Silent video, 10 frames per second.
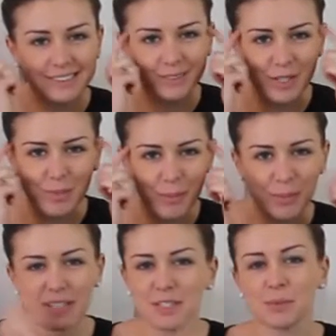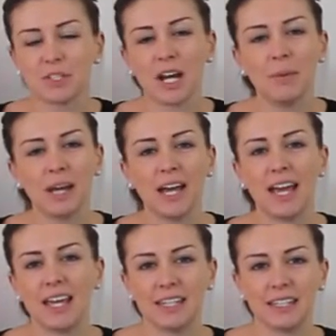We spend way too much time in our
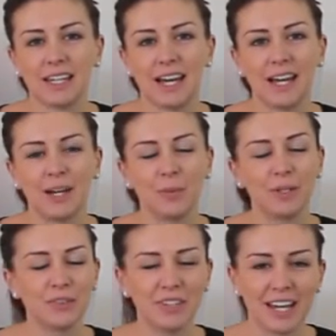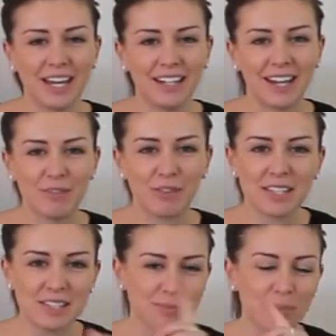head, and when you're in your head,
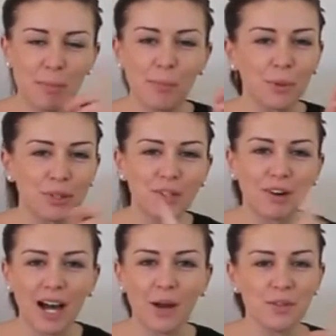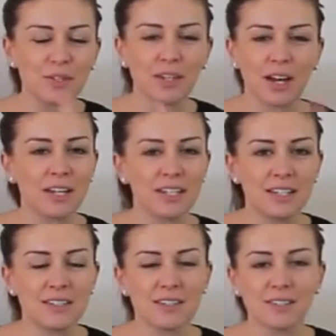everything's pinballing around, there's
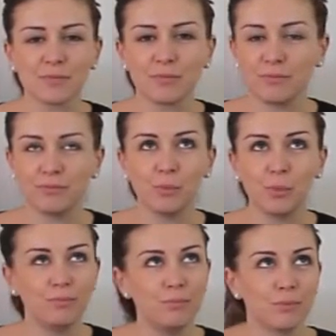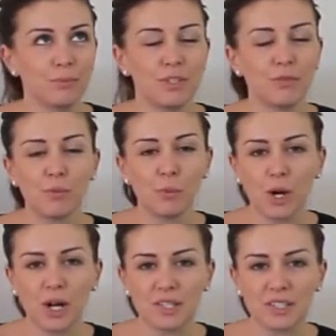ideas, there's different
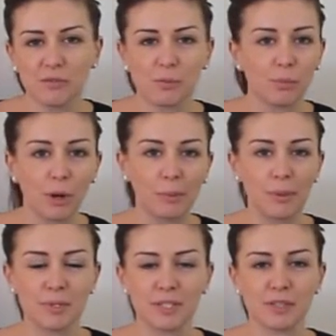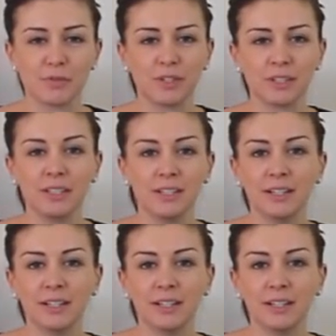words, there's different problems, there's different